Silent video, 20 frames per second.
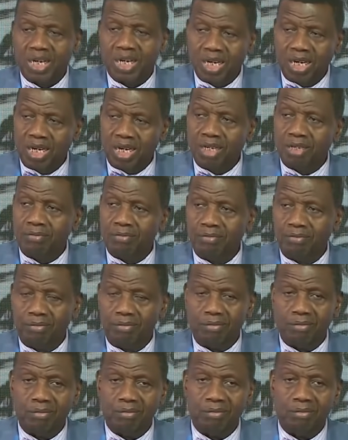
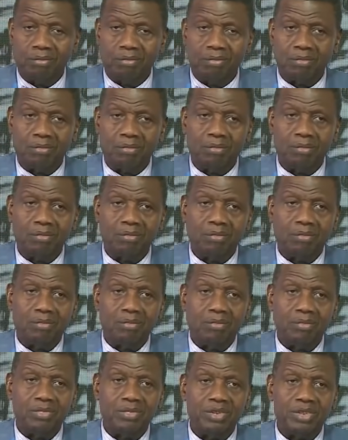Come.
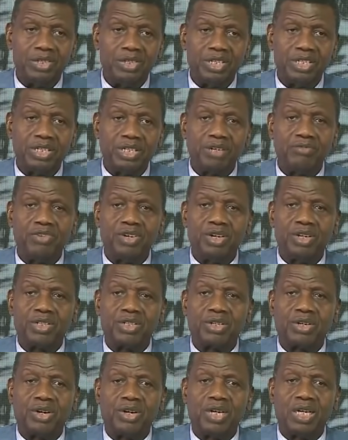The Savior
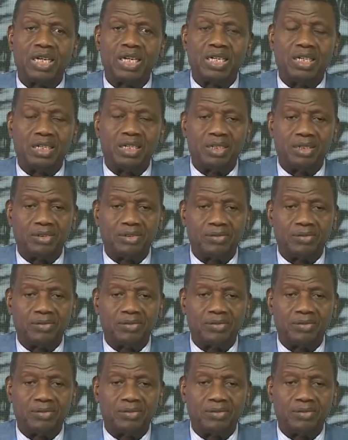is calling.